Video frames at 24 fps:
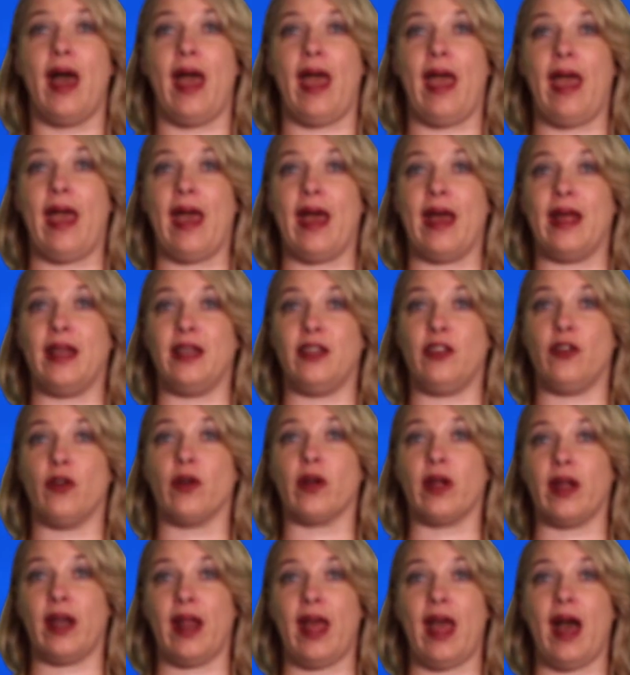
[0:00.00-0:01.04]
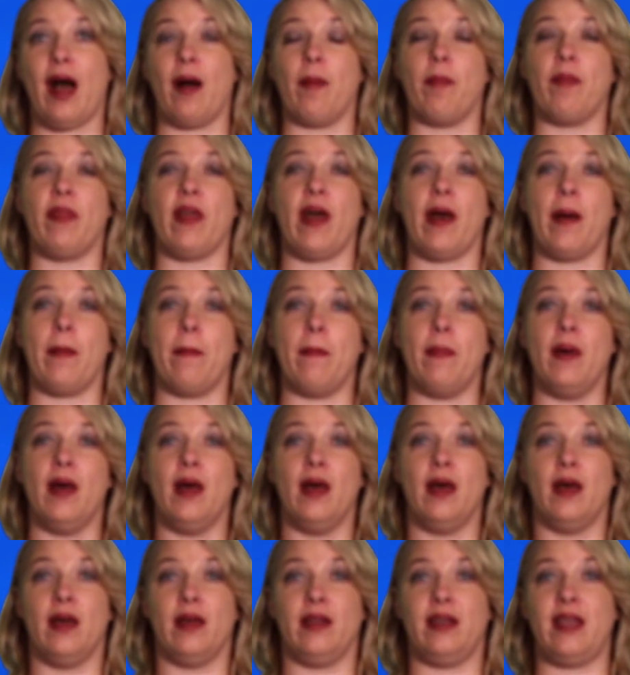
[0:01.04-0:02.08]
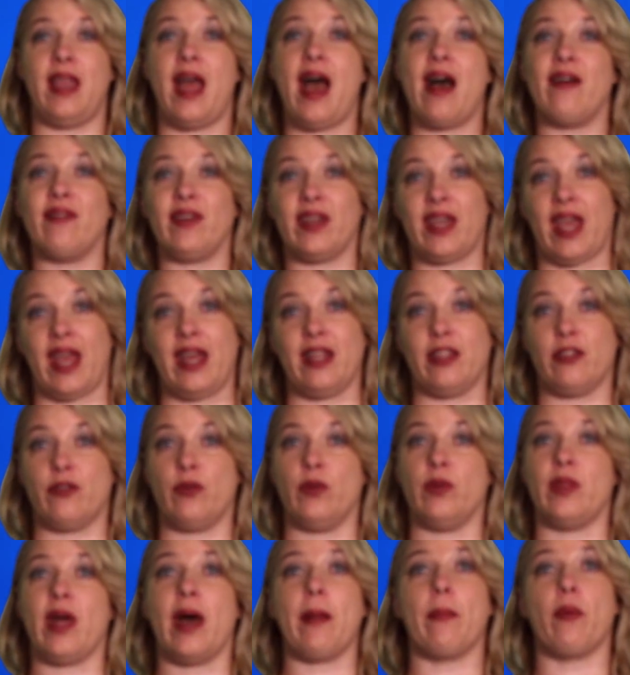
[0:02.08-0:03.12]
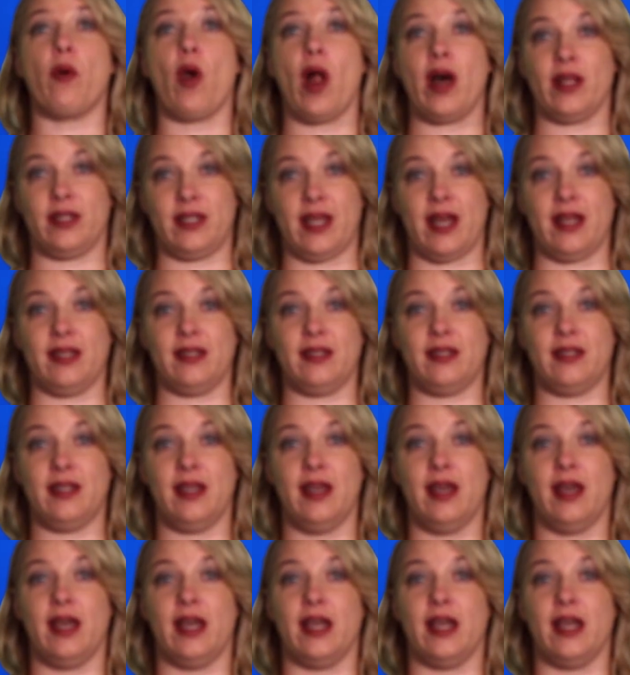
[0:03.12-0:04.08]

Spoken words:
and you're going to help them navigate through that process.